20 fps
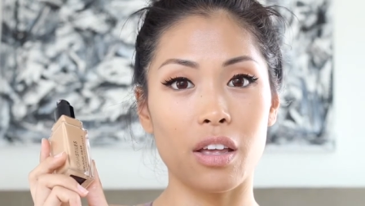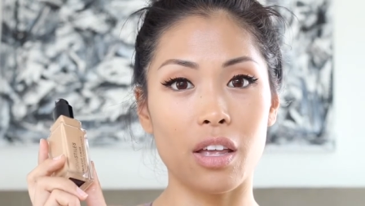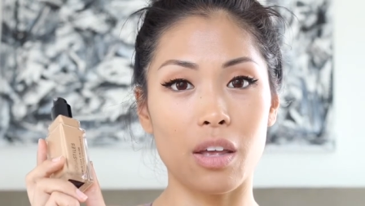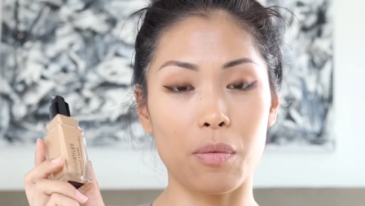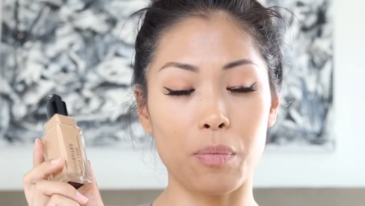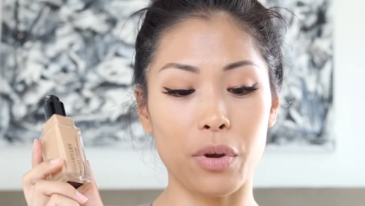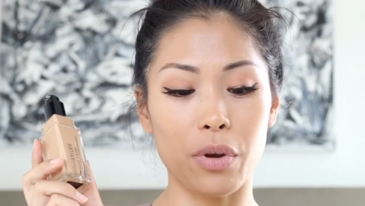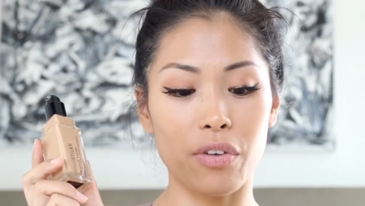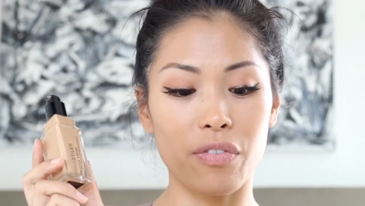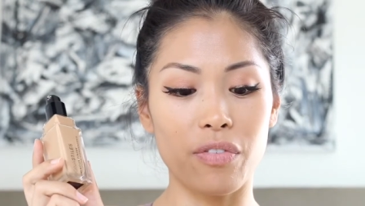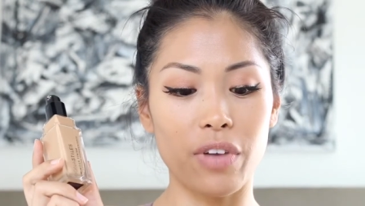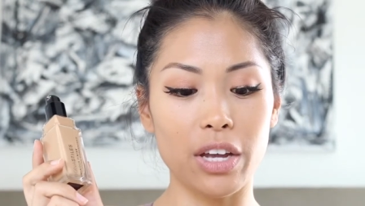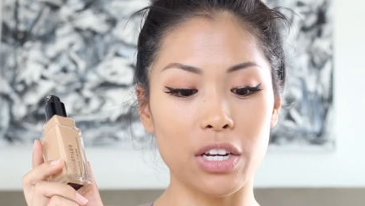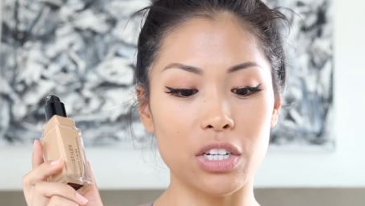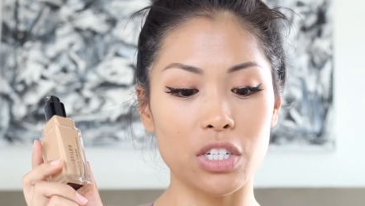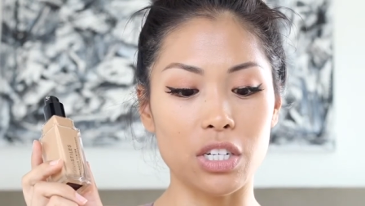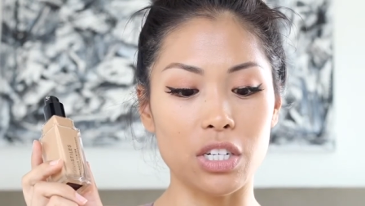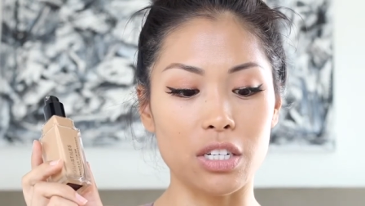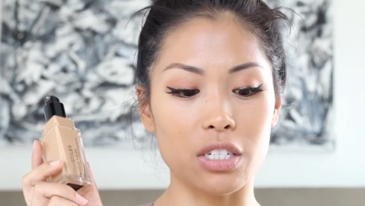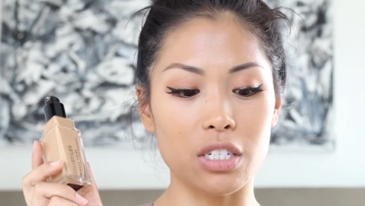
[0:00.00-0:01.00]

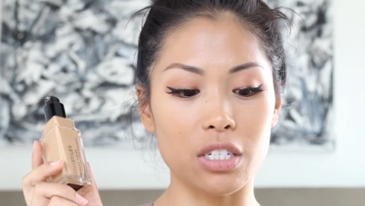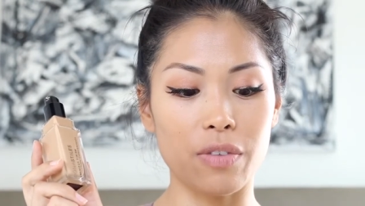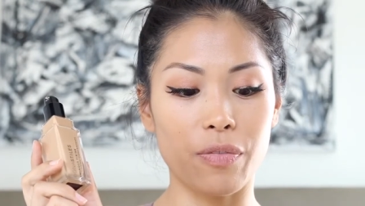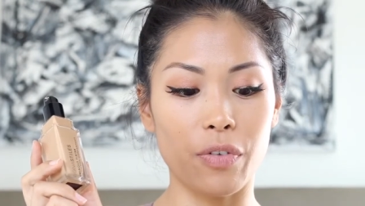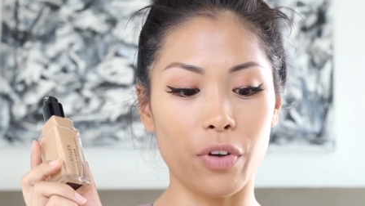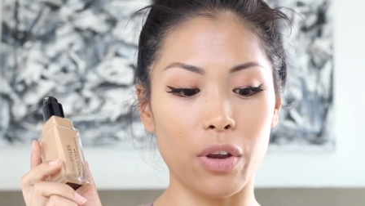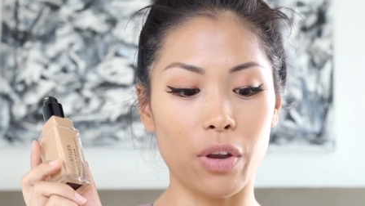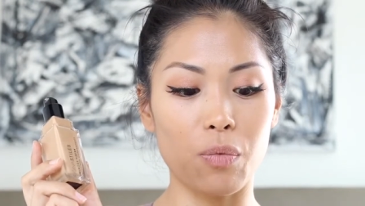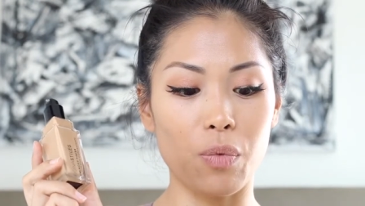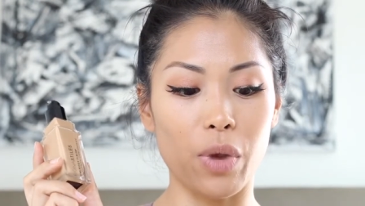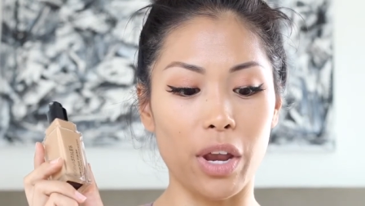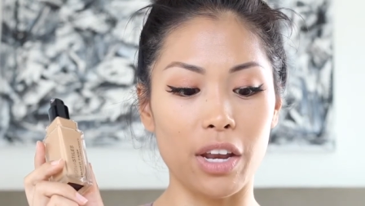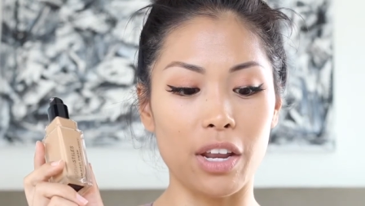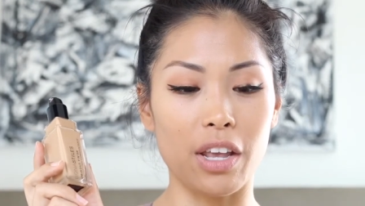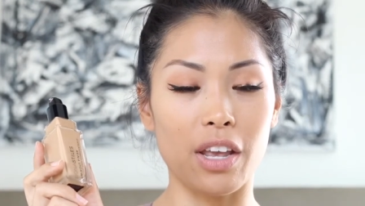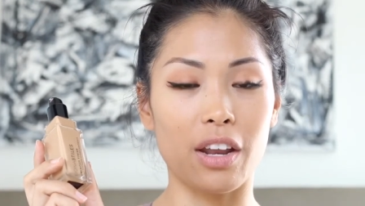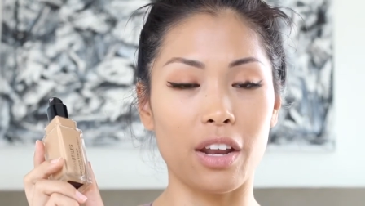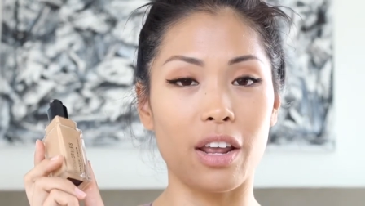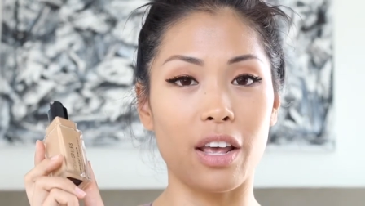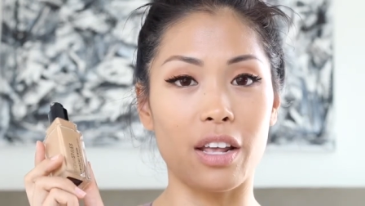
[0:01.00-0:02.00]
imperfections for a
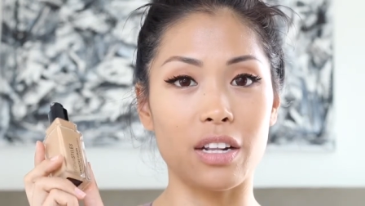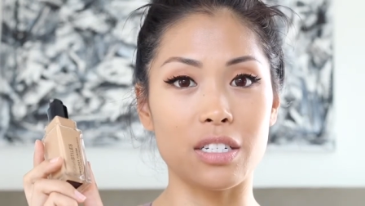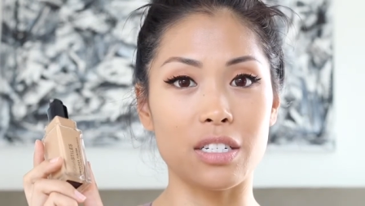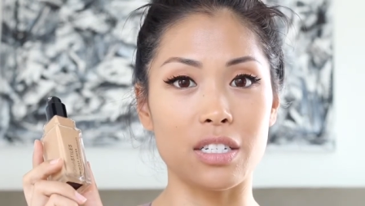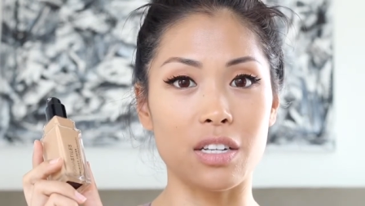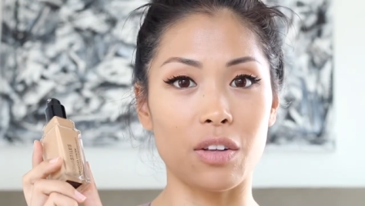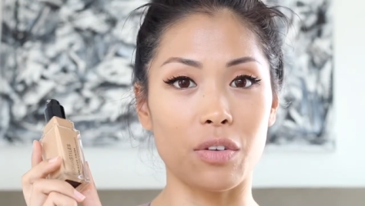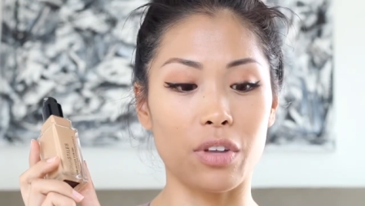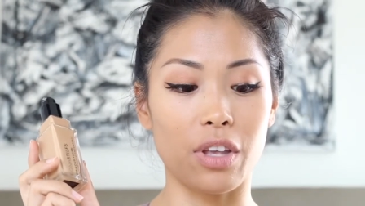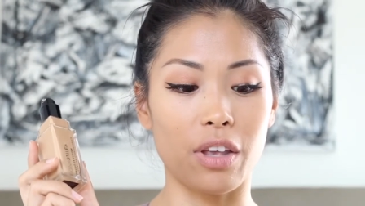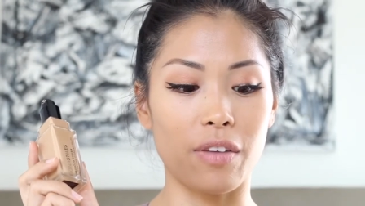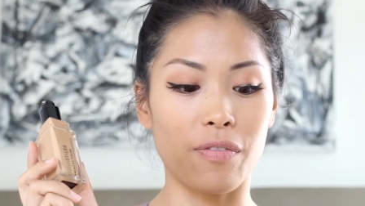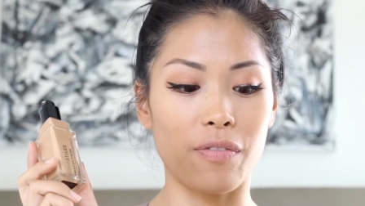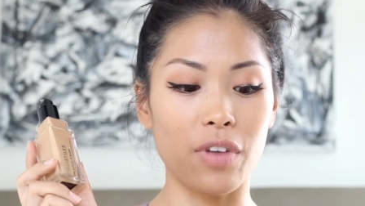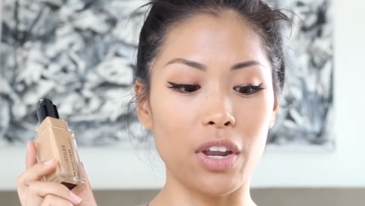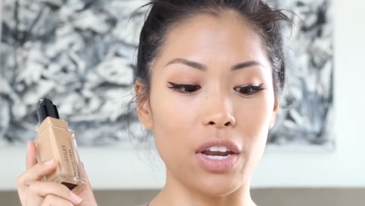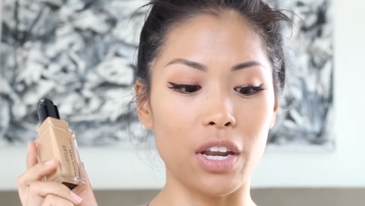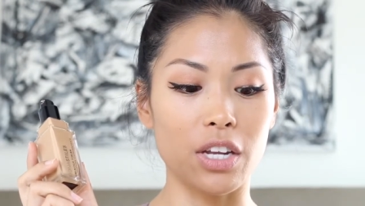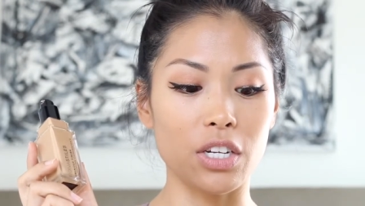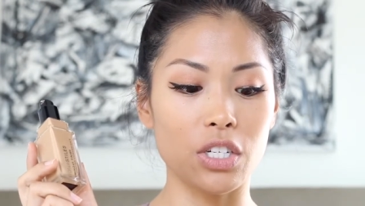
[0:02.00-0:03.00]
radiant and silky
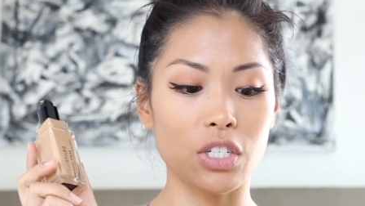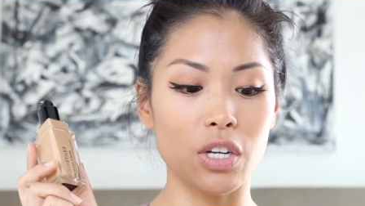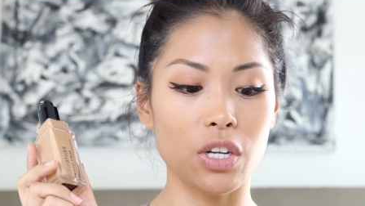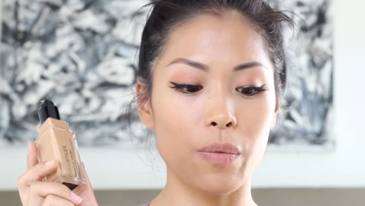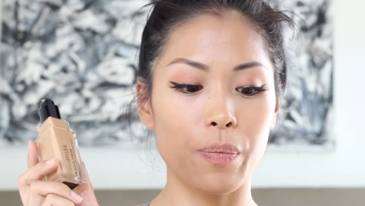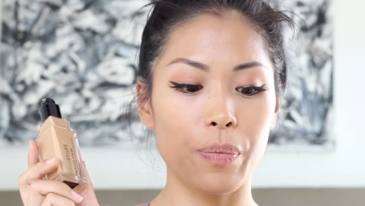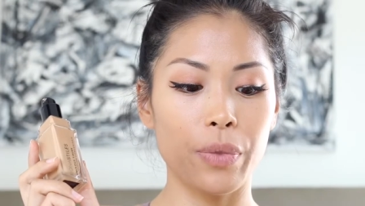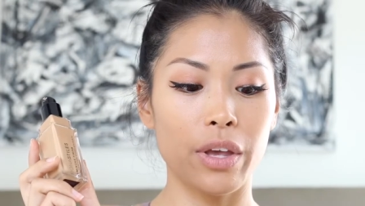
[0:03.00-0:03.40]
finish.